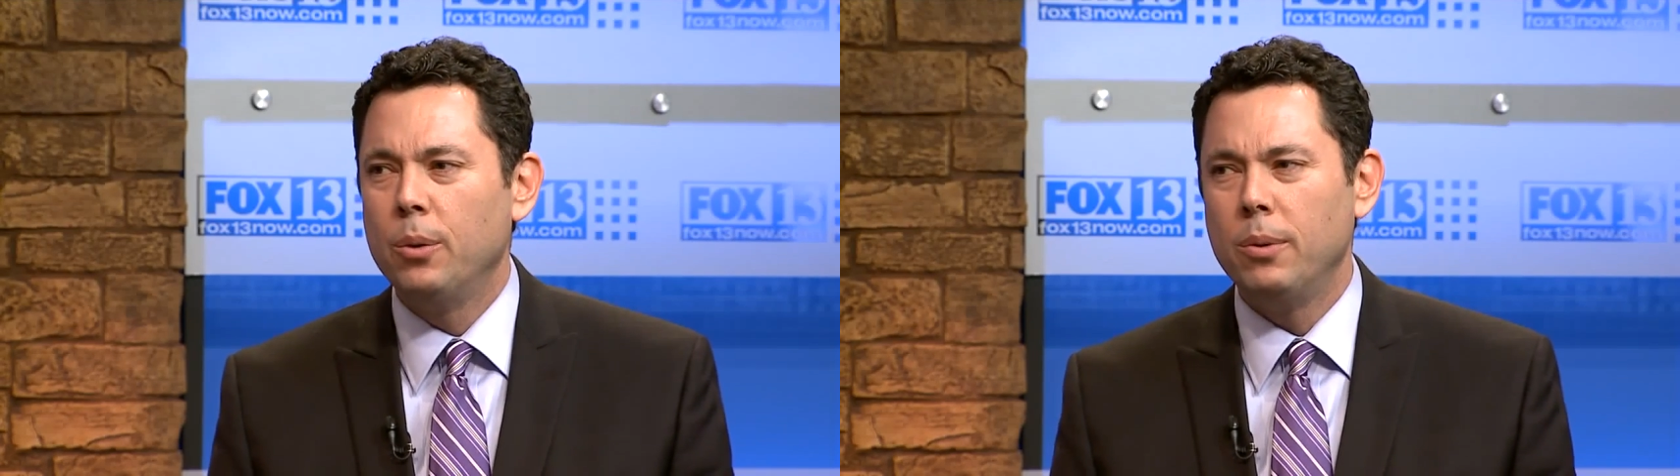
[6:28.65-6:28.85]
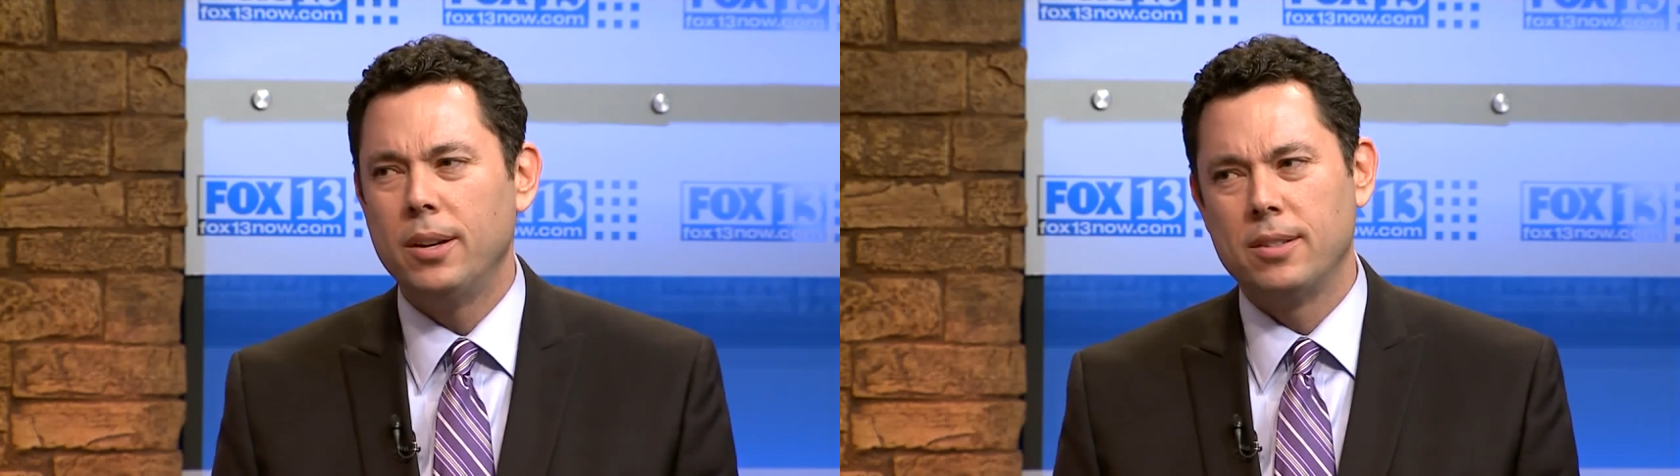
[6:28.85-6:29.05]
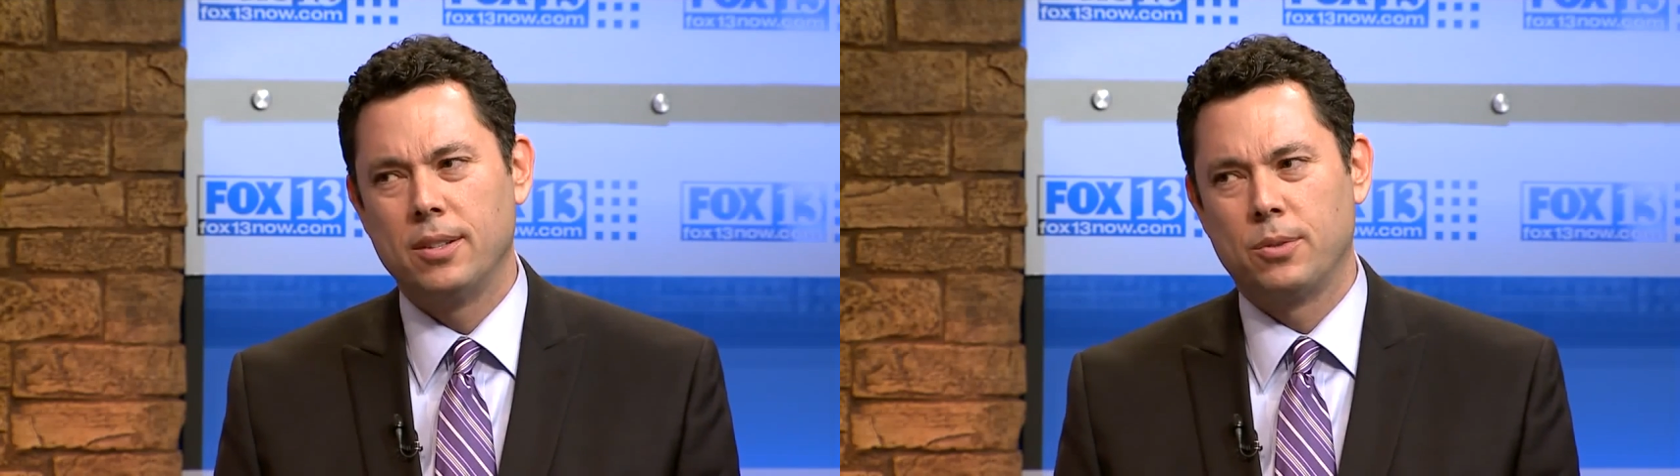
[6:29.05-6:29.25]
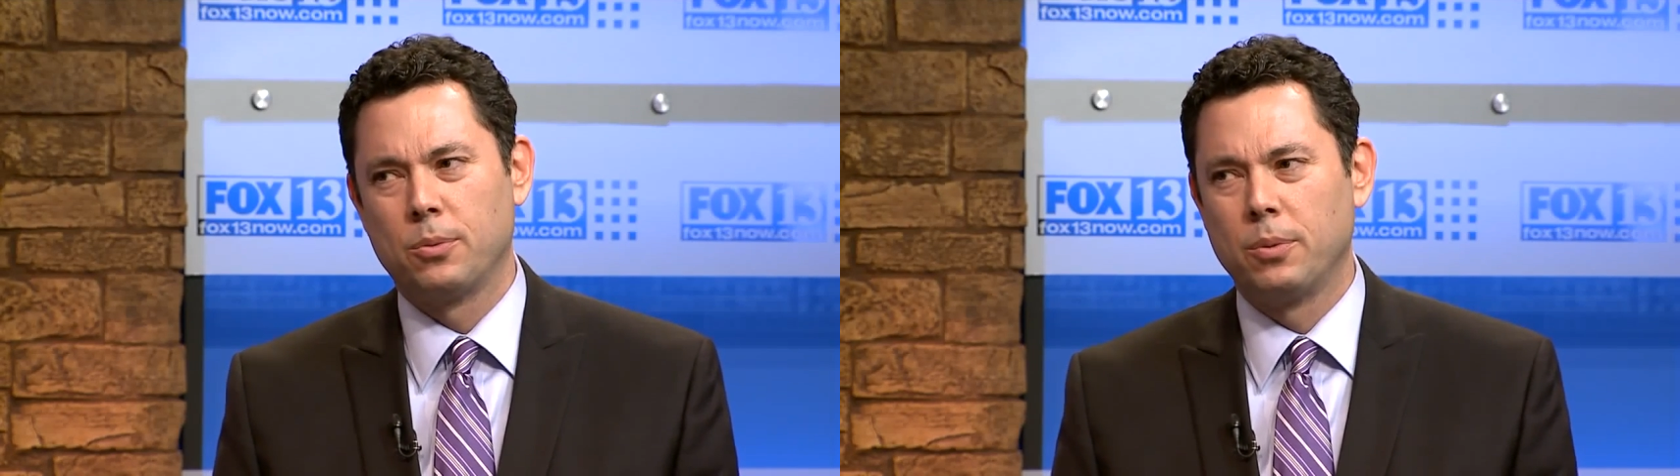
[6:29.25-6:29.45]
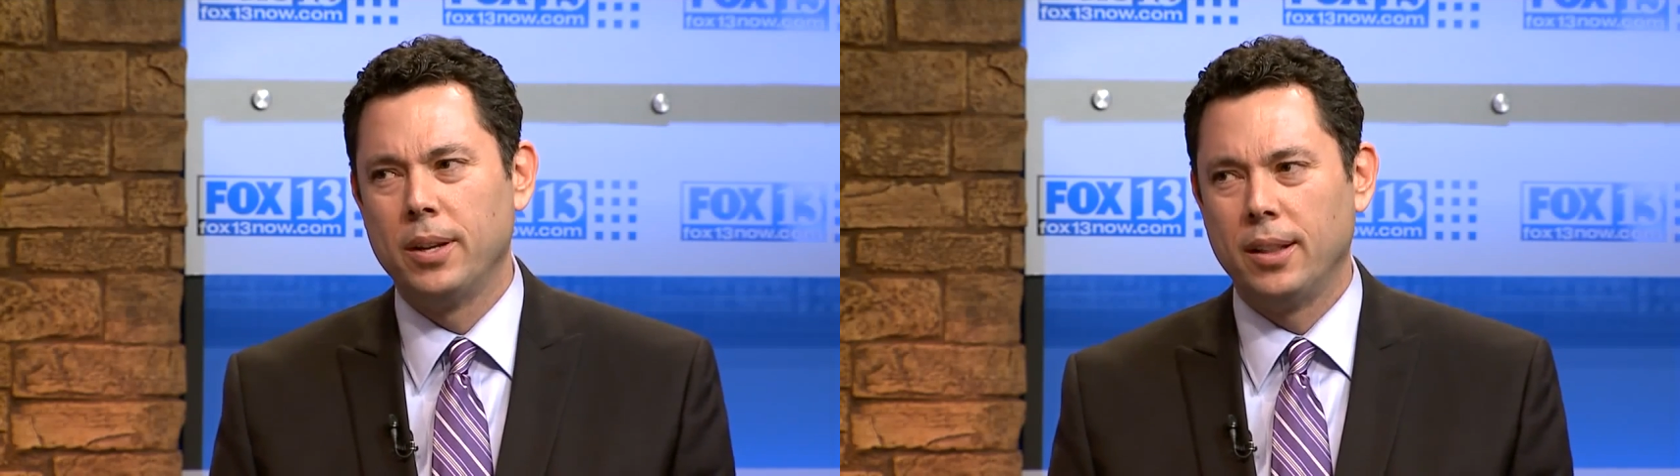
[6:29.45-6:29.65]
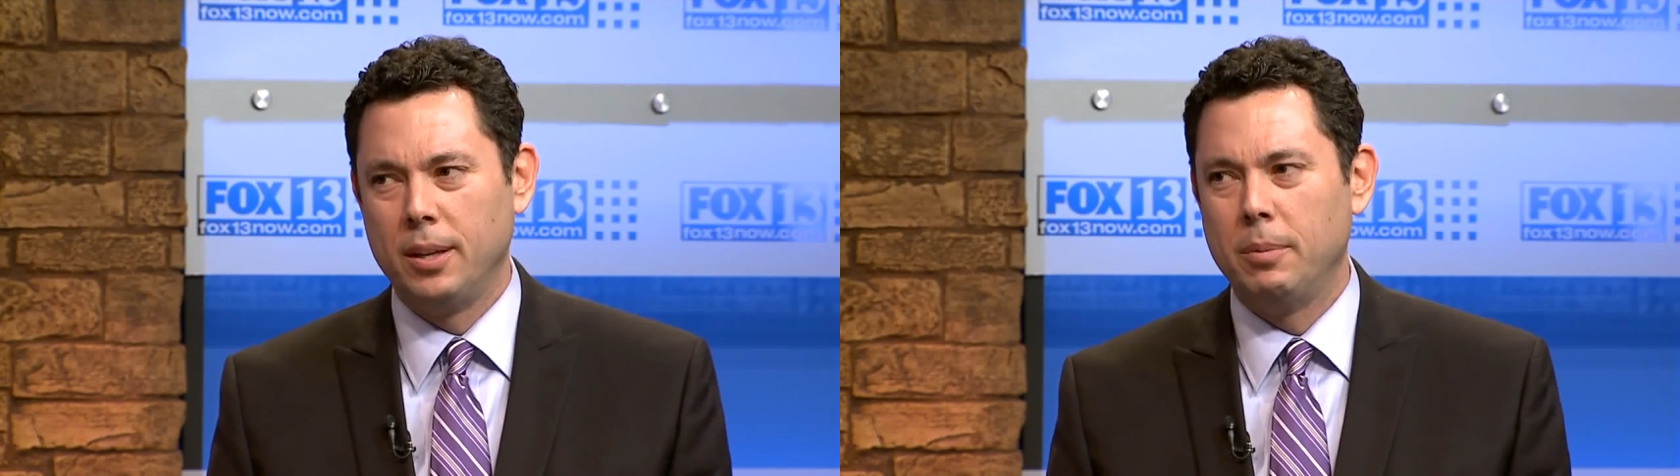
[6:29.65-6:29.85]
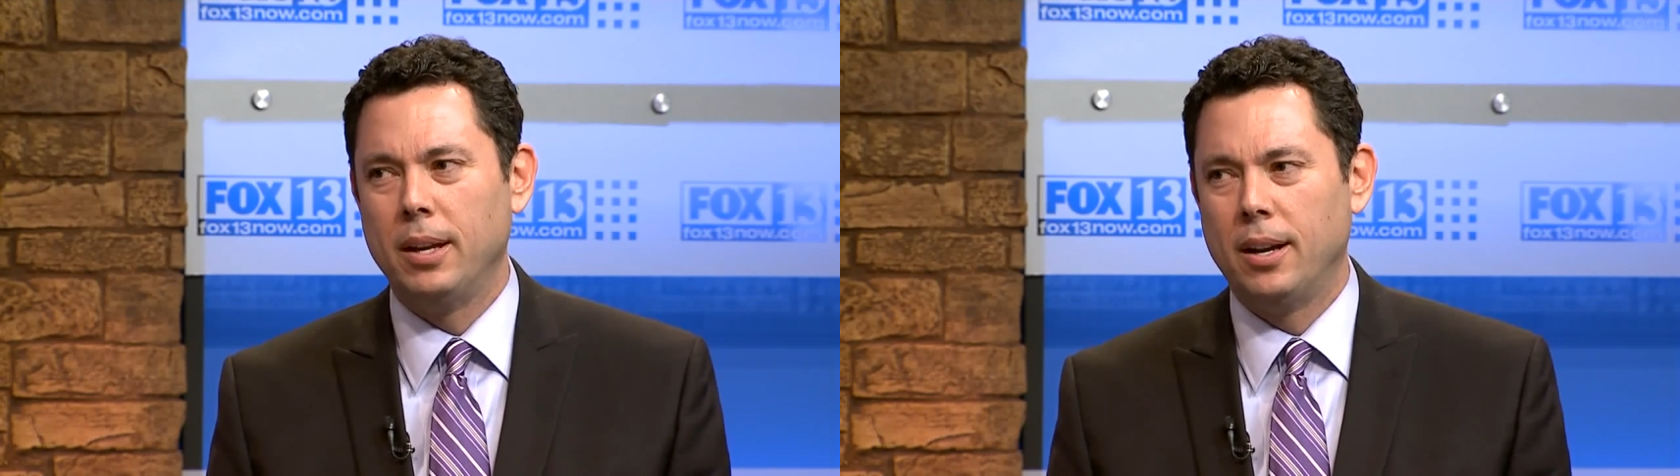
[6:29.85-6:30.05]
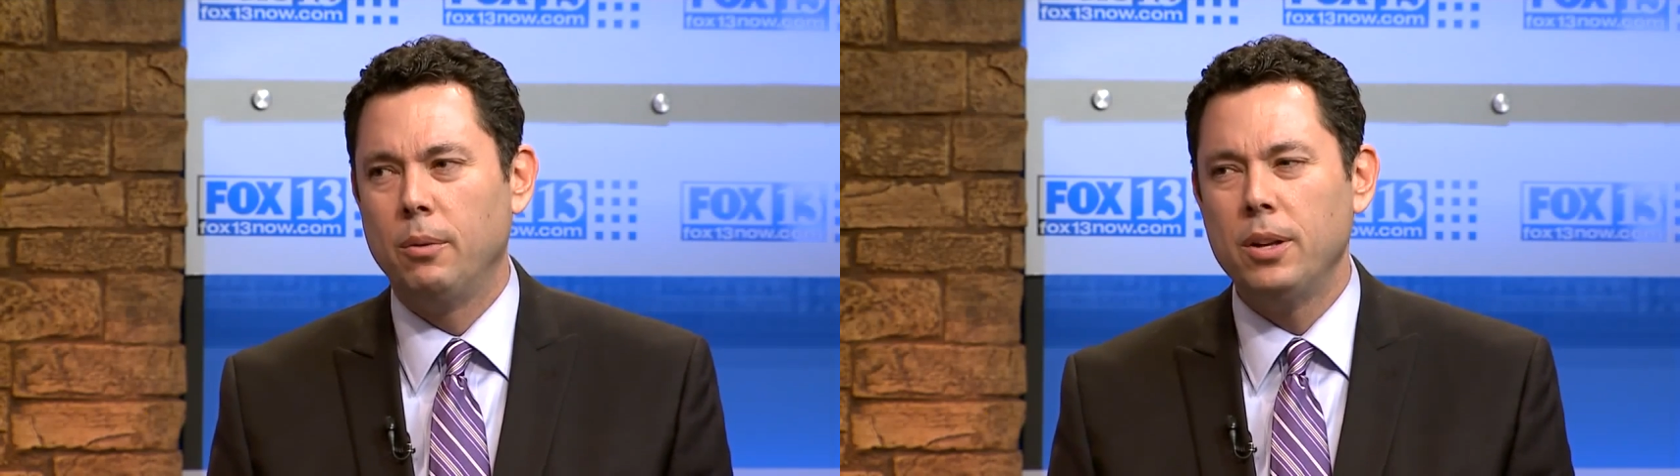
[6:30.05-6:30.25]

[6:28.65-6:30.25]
what is this really behind?